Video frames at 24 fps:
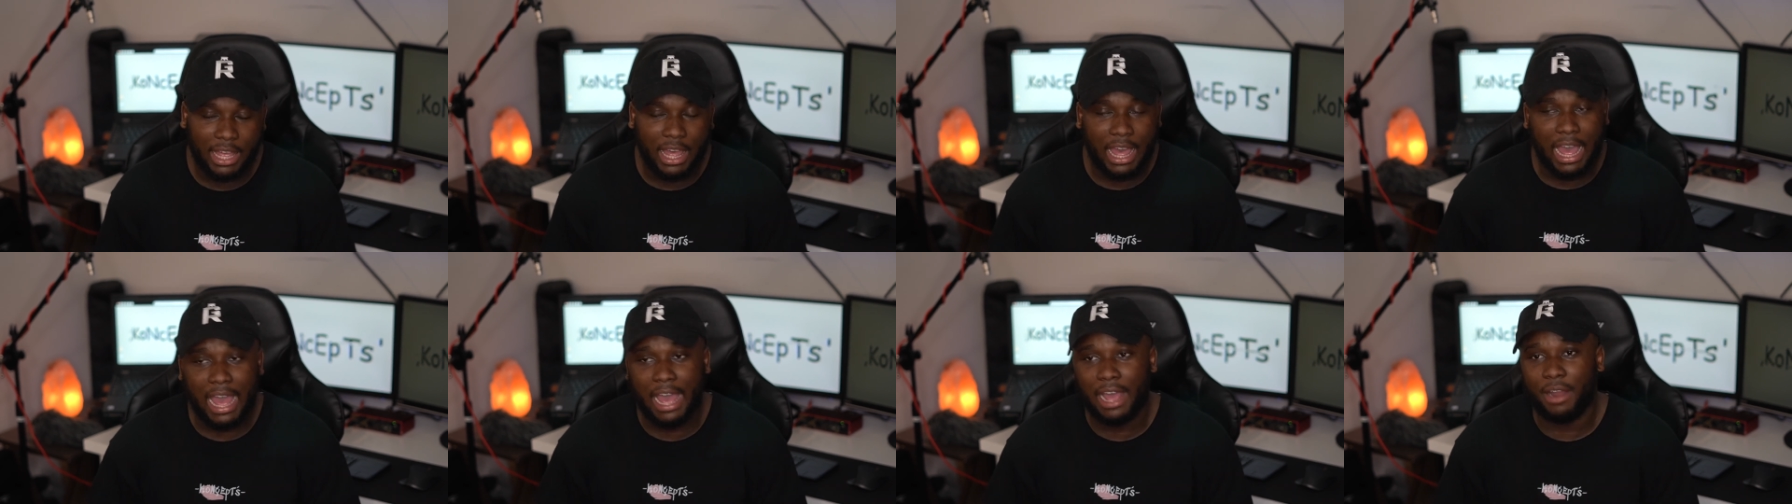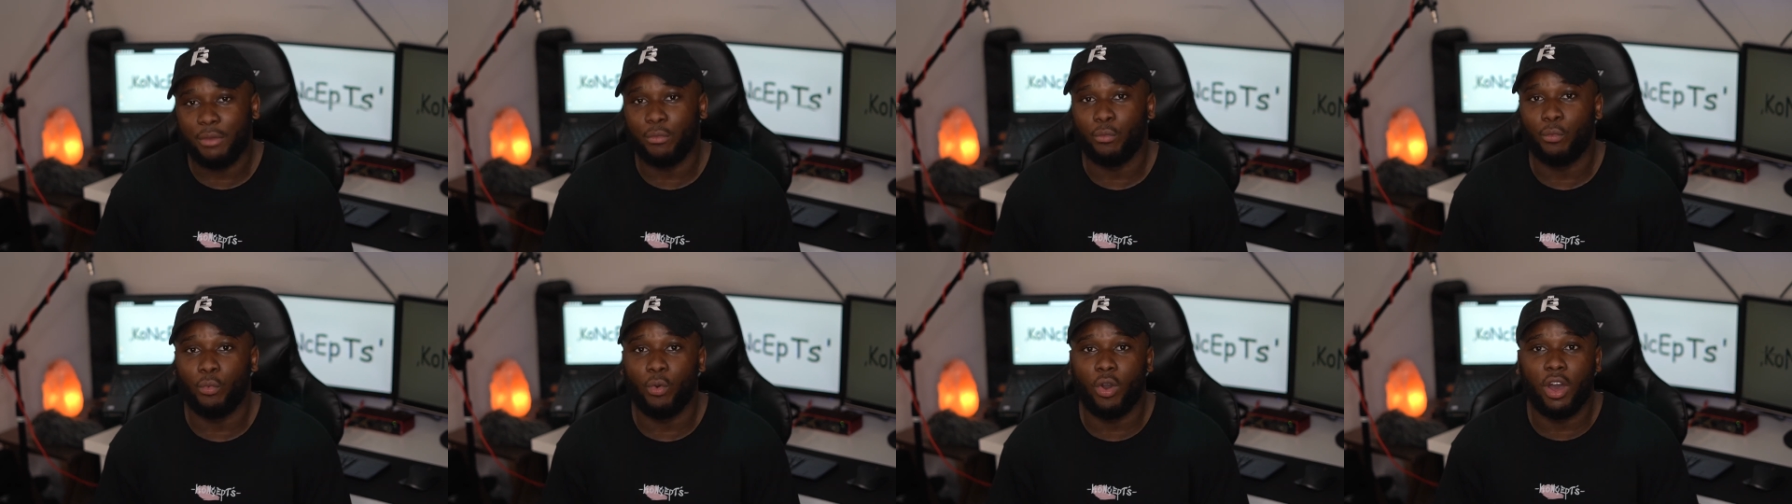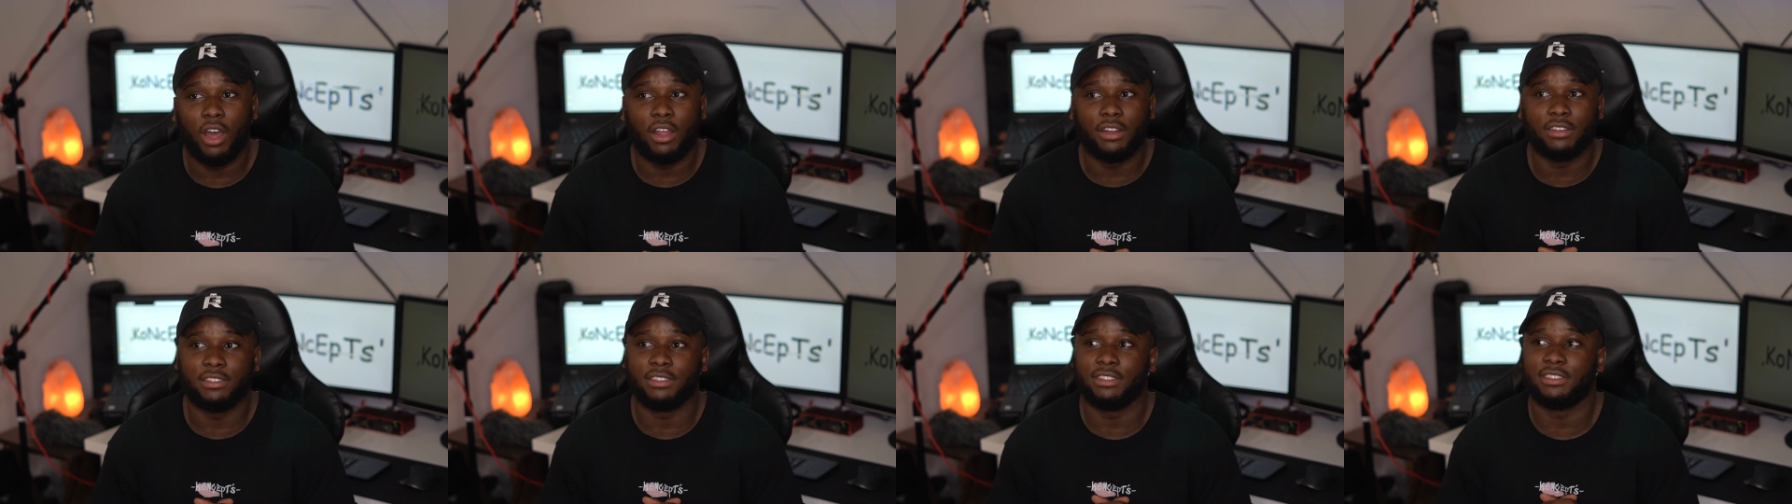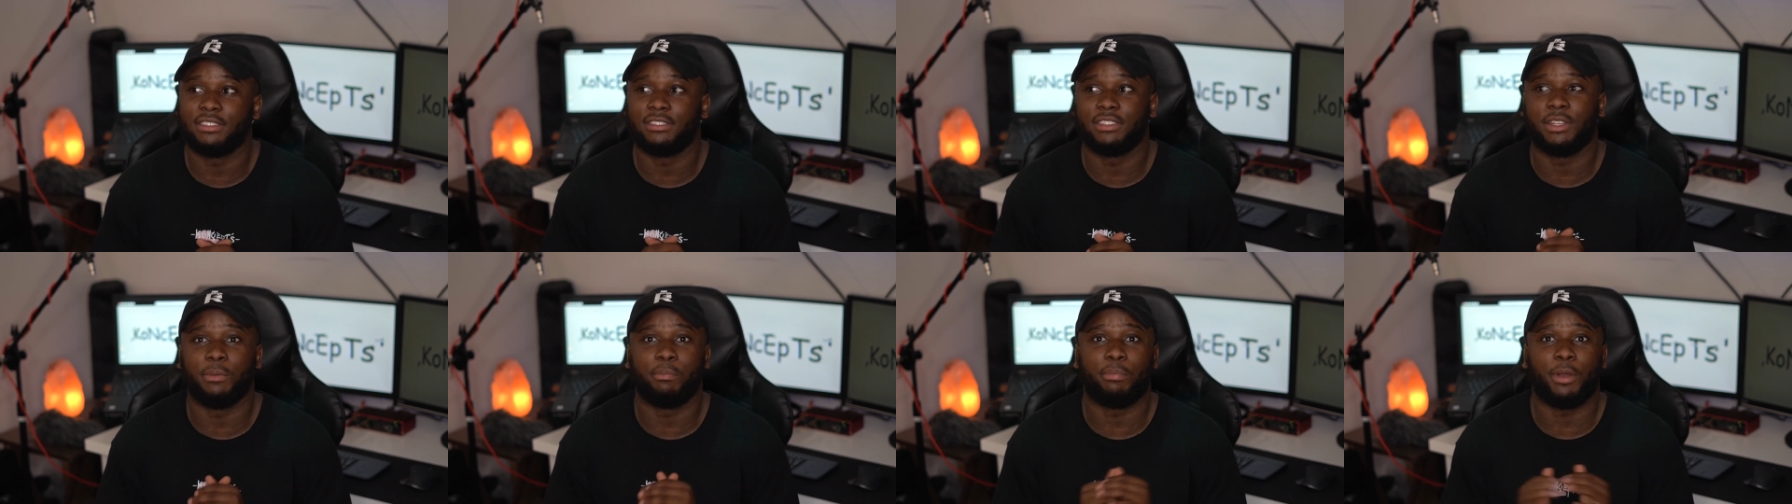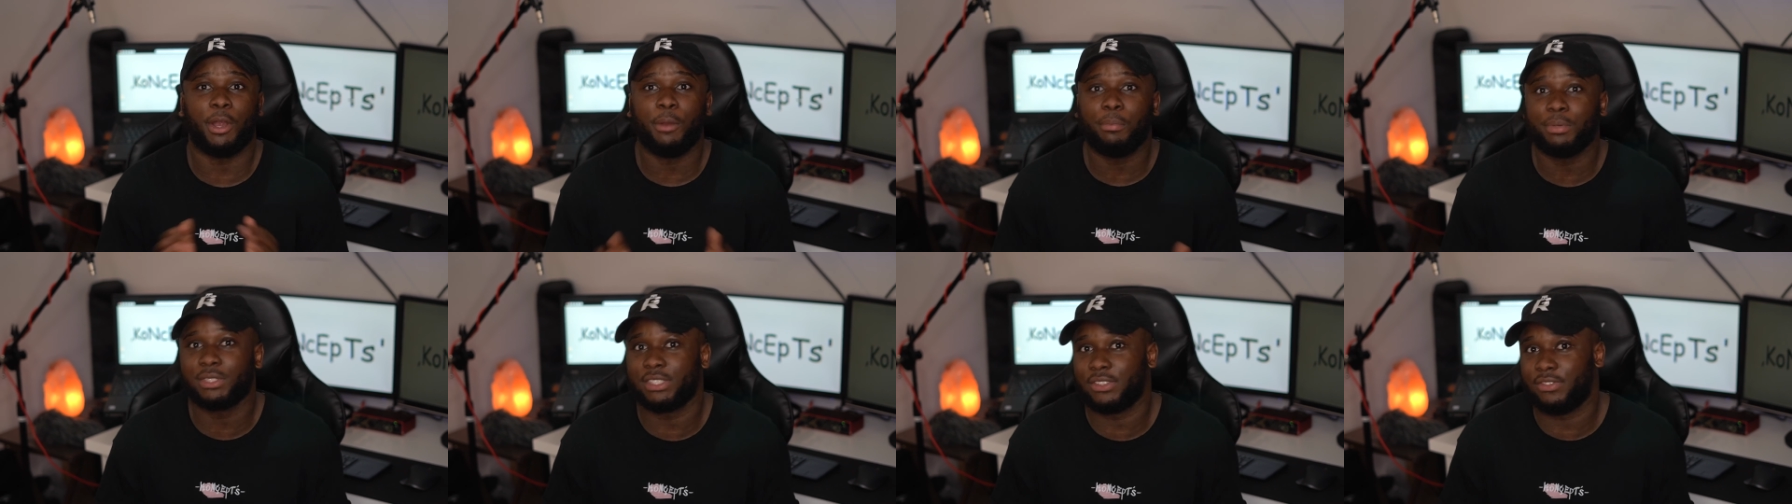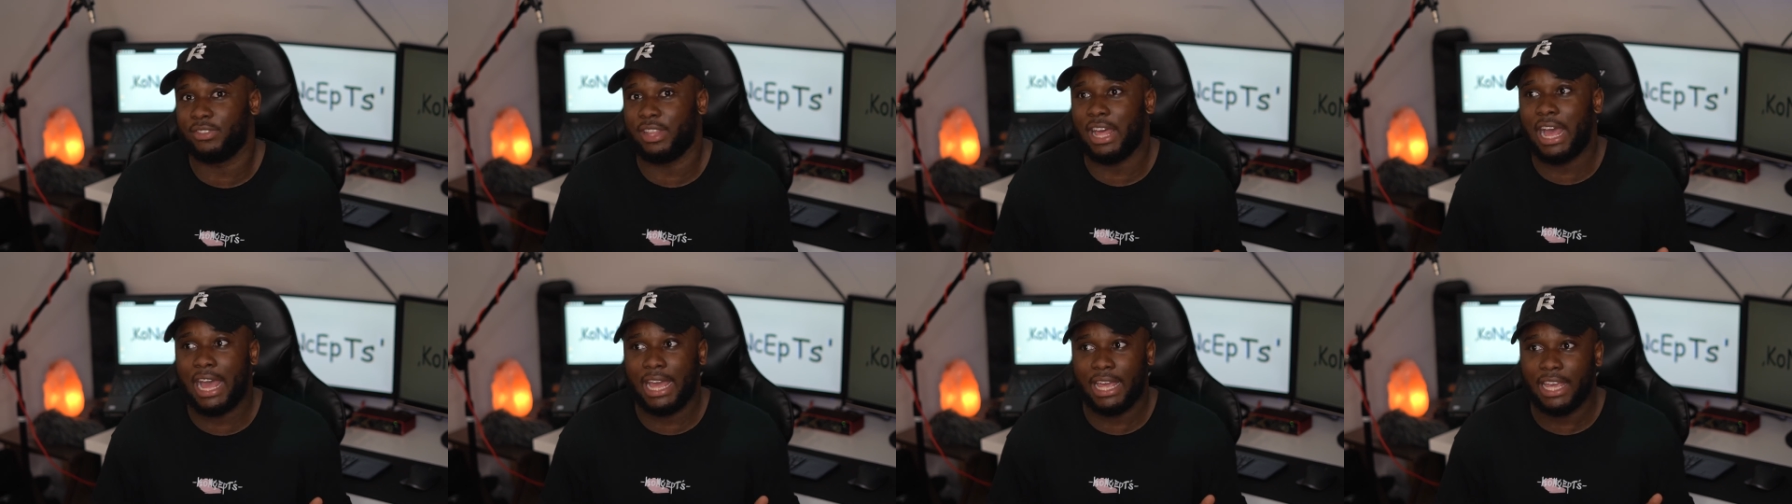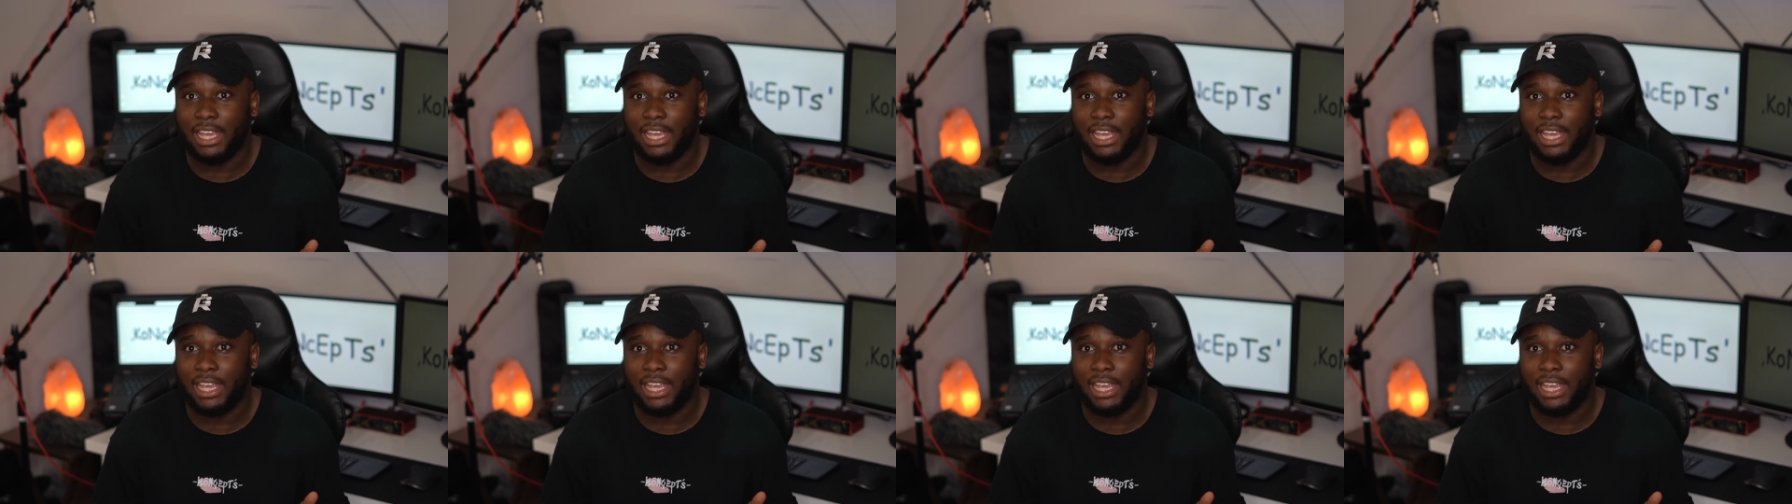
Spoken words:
And what the purpose of that